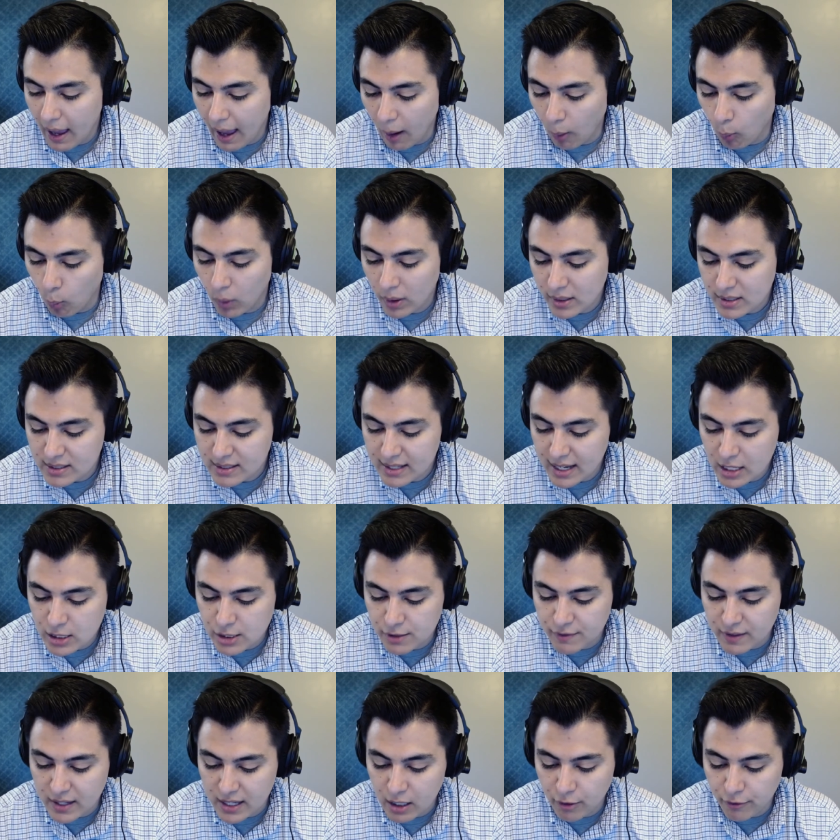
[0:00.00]
At one stage
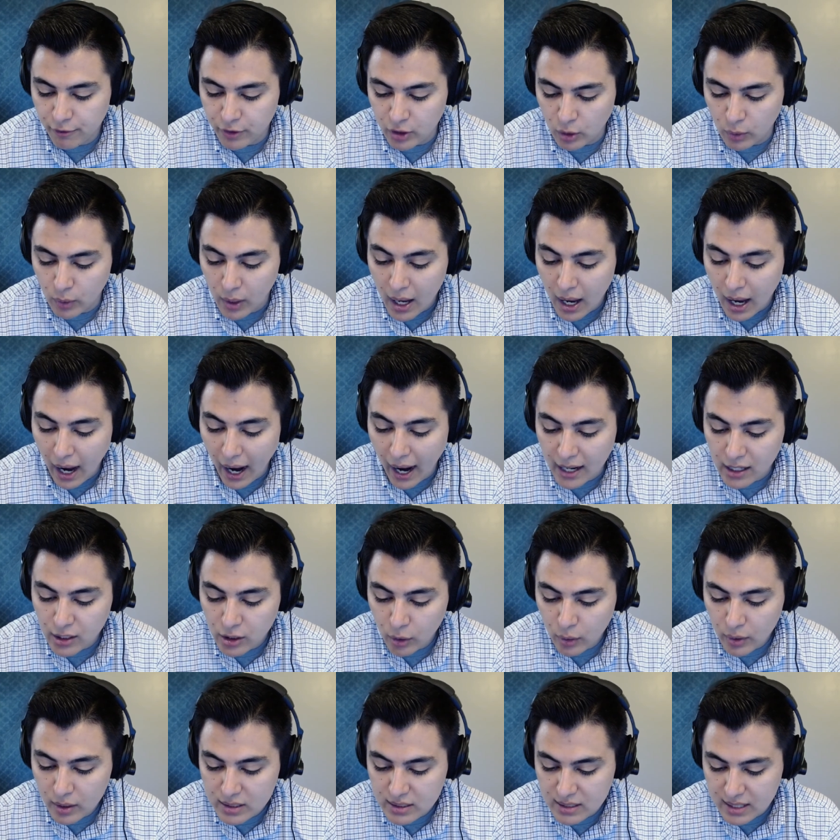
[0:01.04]
of the interview, I
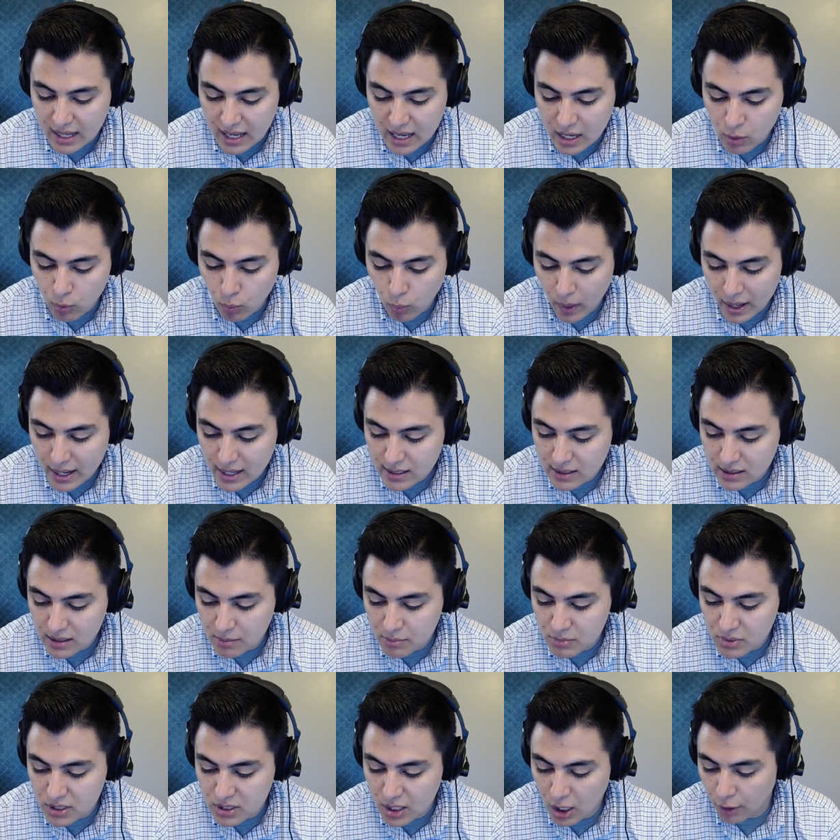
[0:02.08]
noticed he raised
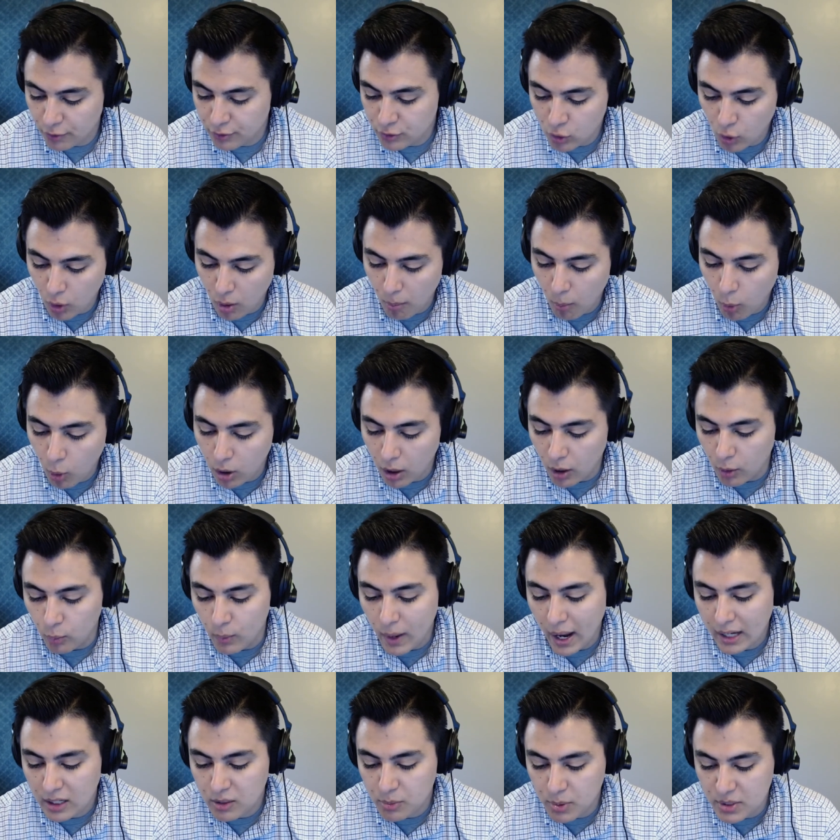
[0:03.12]
himself to a more
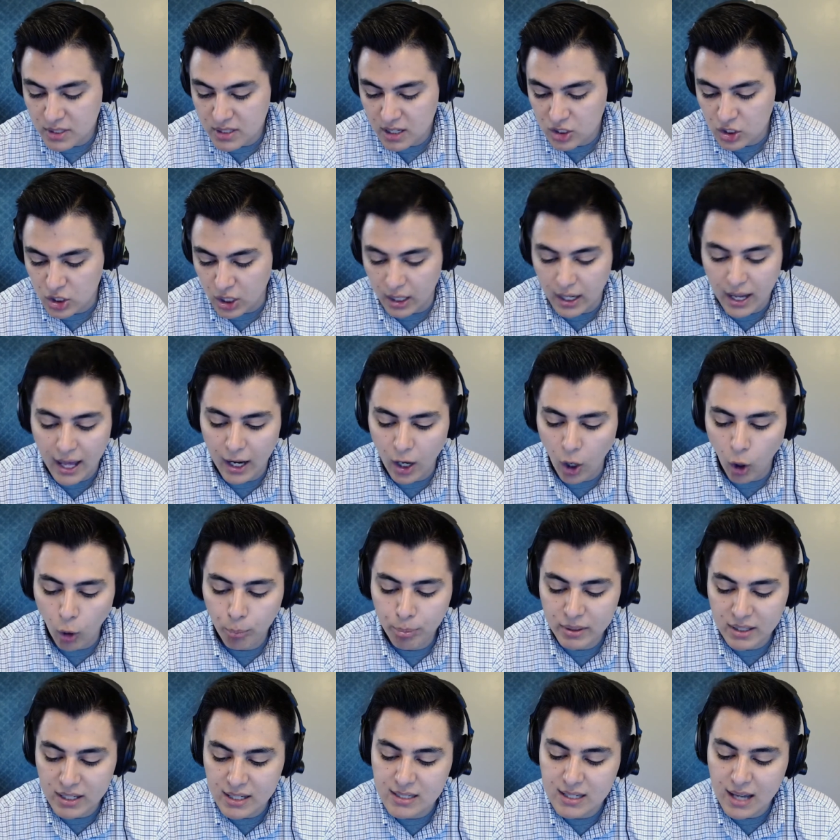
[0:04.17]
erect position and
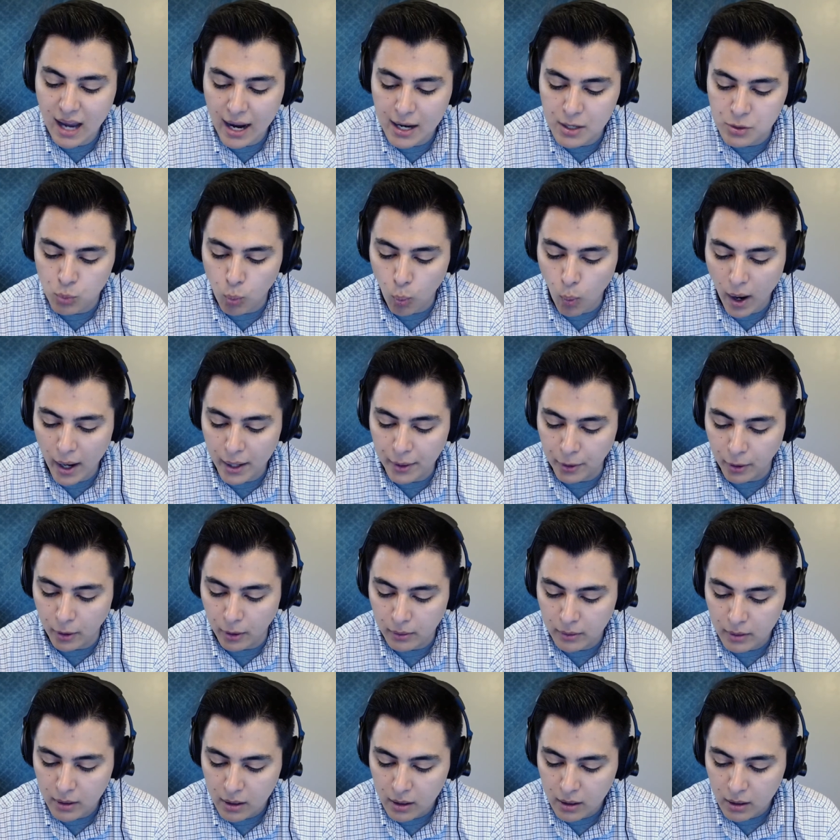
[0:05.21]
opened his eyes
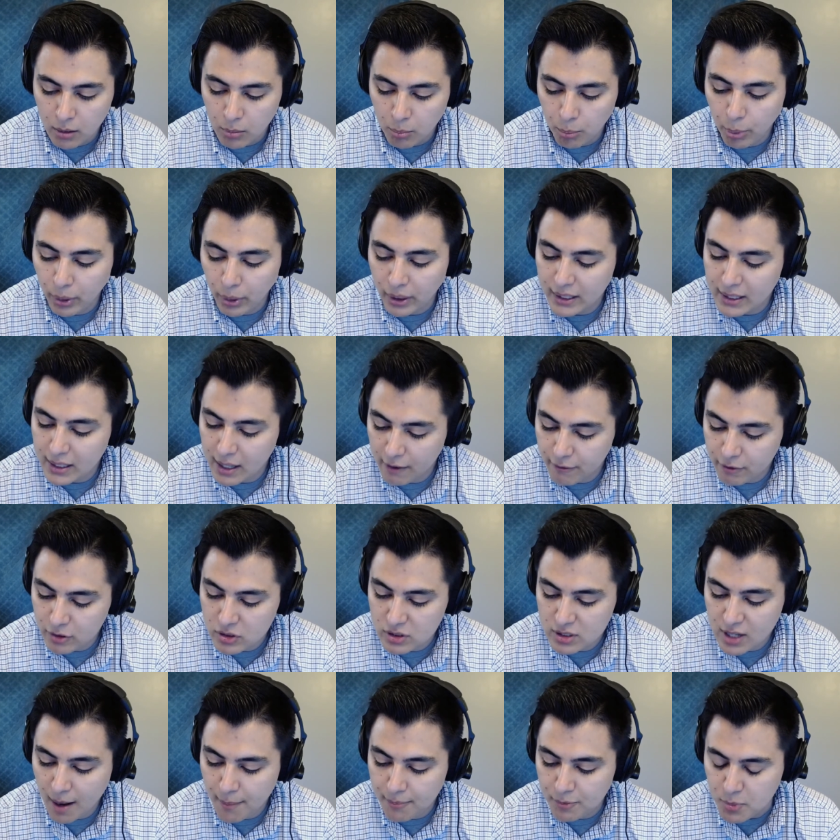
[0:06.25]
wider. But he never
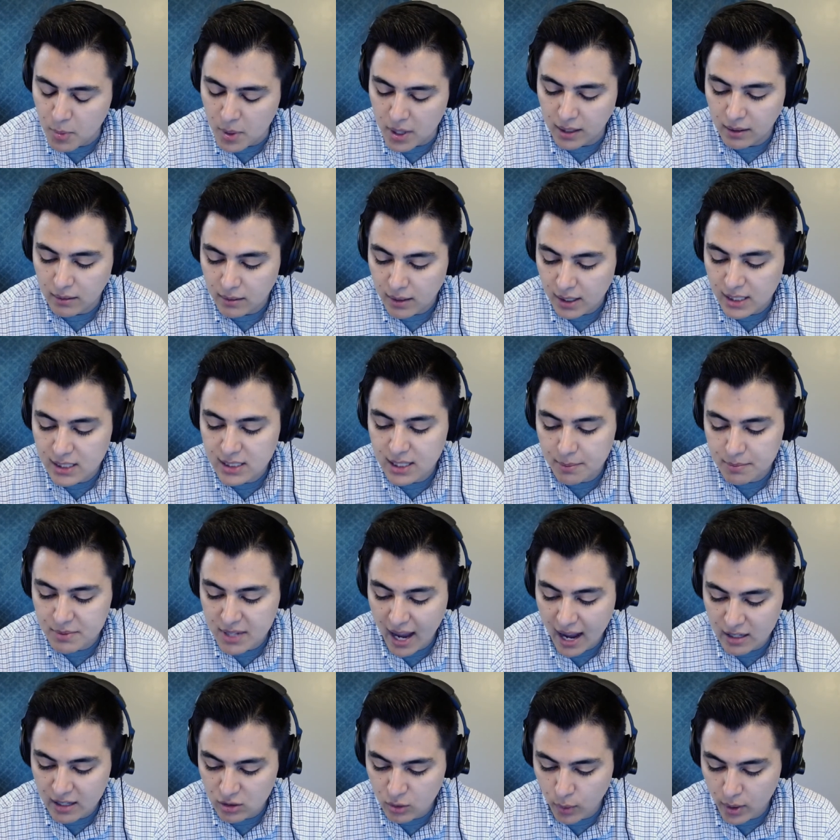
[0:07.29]
stopped me, except to
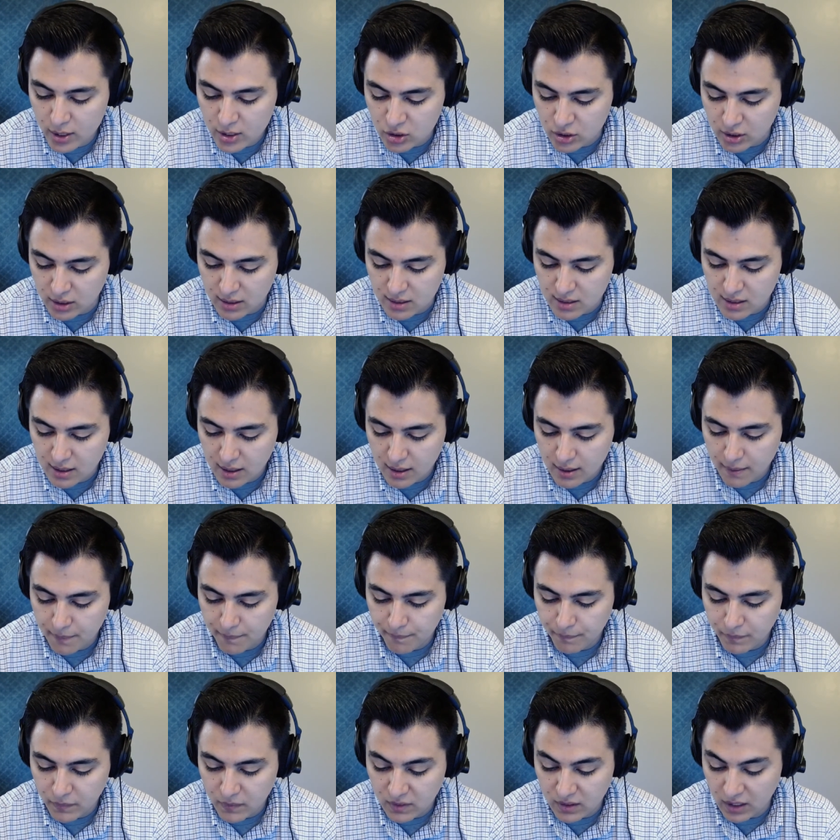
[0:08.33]
ask questions.
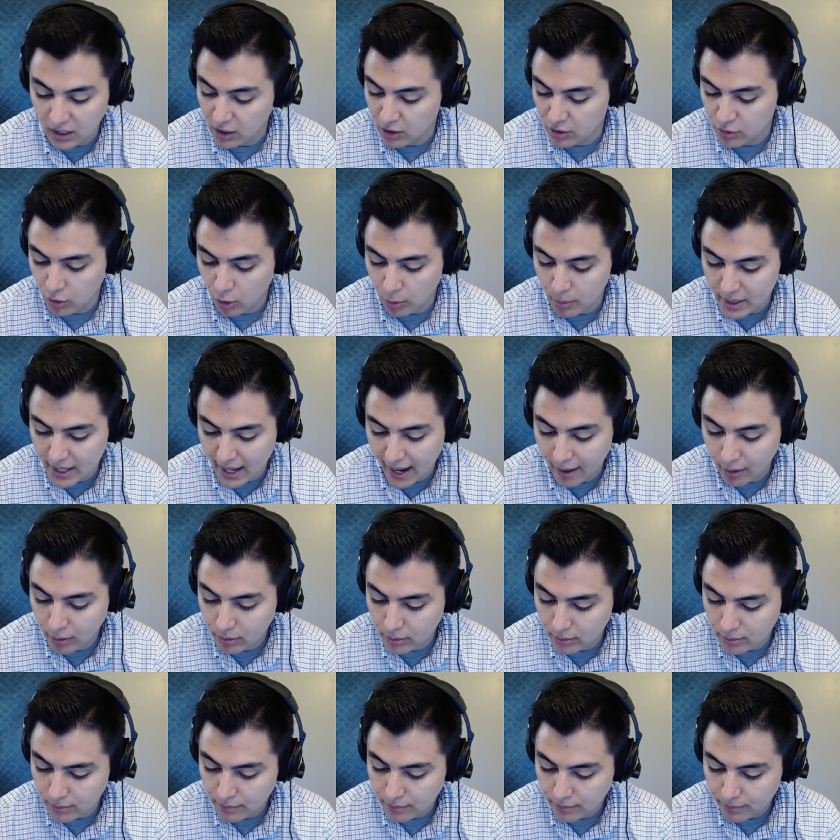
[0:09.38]
Did he throw me
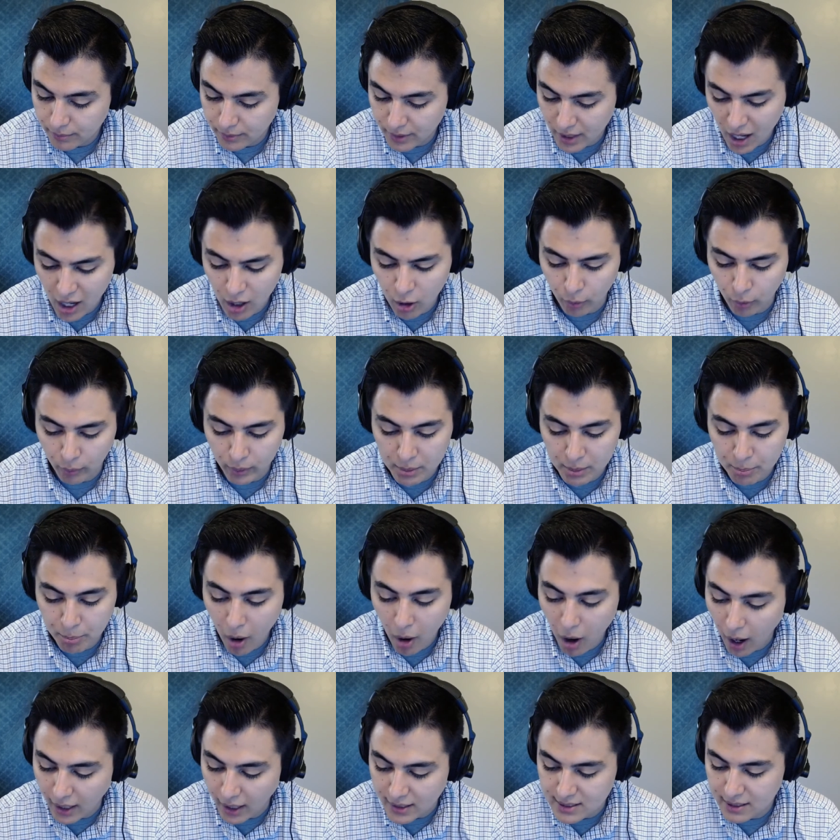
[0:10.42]
out? No, he
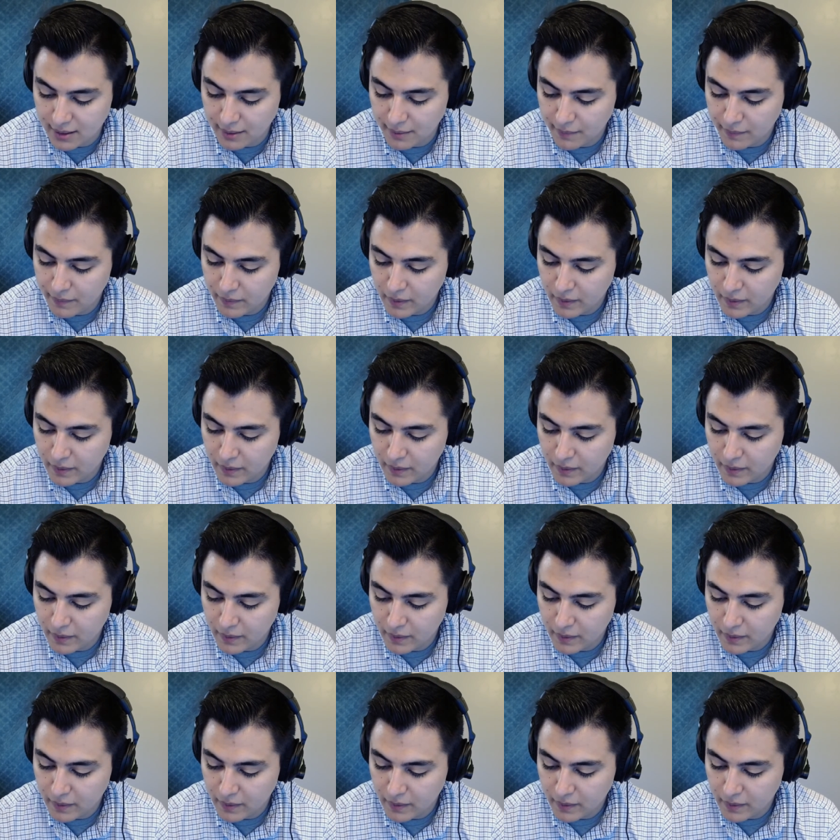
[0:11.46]
bought.